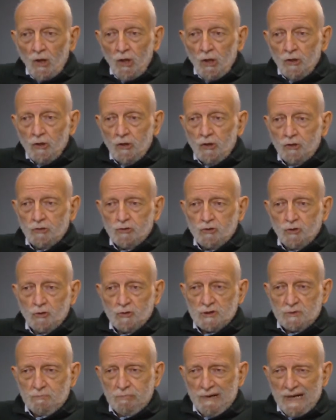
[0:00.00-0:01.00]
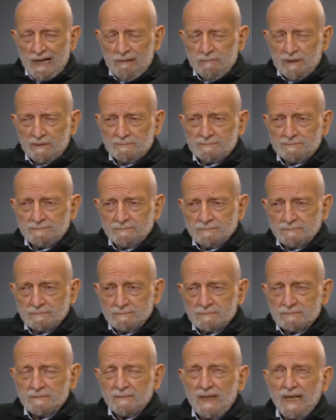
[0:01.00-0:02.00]
You could choose a problem
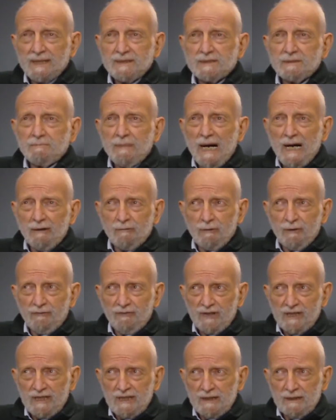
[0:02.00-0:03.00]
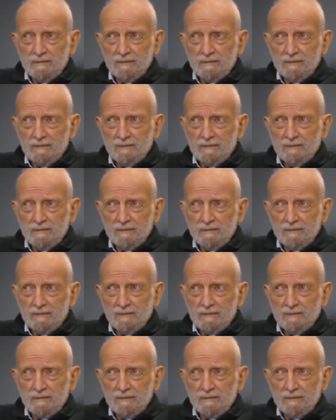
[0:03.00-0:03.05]
like demography,